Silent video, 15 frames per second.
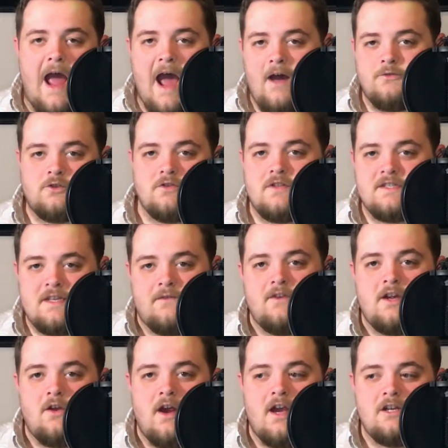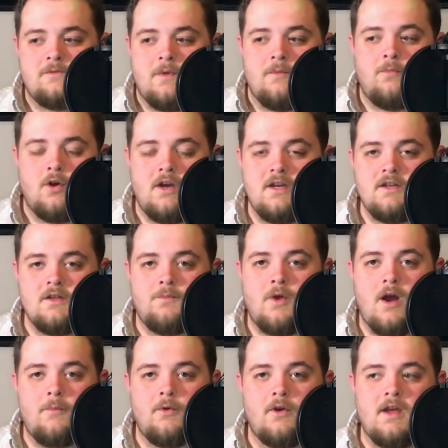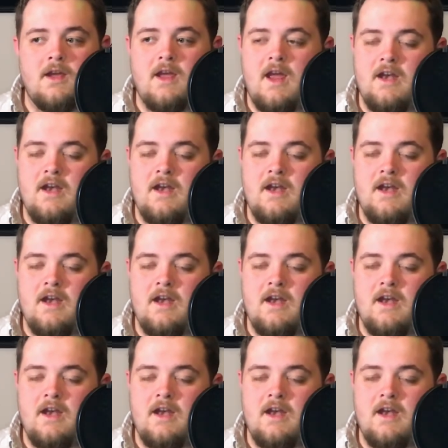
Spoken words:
after the 70 grand has been put into the property